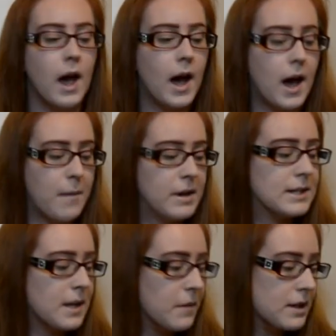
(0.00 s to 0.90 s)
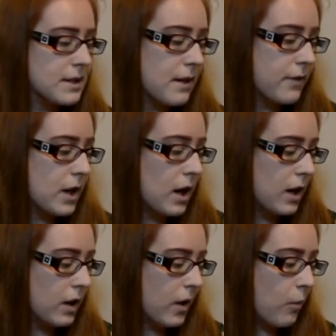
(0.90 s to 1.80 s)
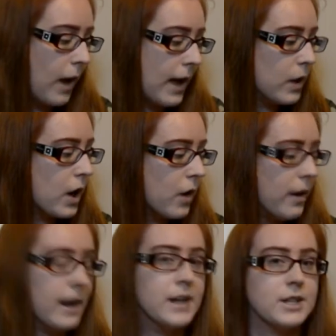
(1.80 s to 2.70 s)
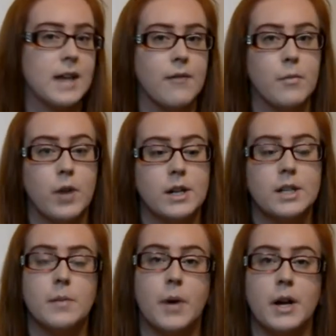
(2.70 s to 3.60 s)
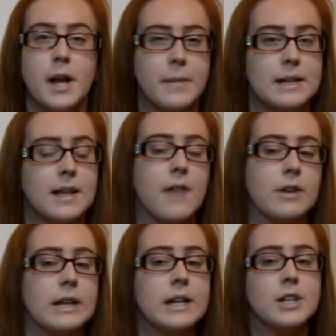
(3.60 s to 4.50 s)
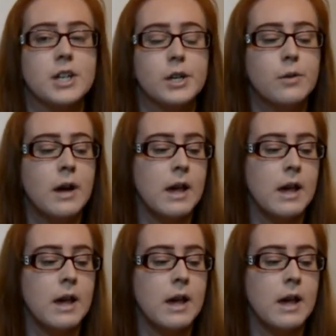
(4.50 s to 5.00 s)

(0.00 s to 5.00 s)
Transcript: Um, some of this stuff I got a little while ago and I just haven't brought it to the barn yet because I haven't needed to.